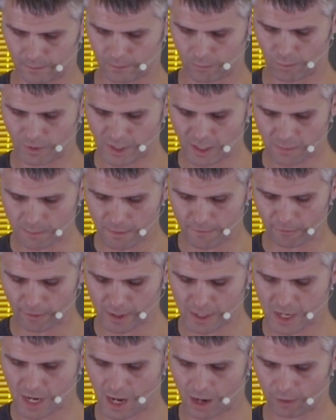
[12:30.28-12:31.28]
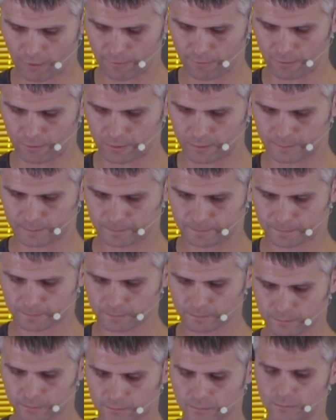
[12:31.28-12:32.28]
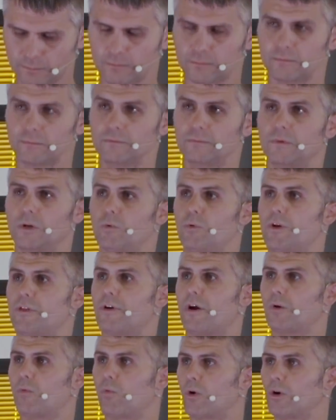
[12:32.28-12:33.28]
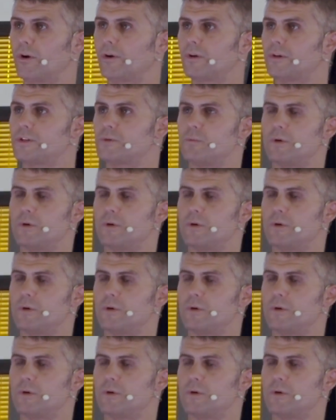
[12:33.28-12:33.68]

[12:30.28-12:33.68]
We need to be very careful with our words,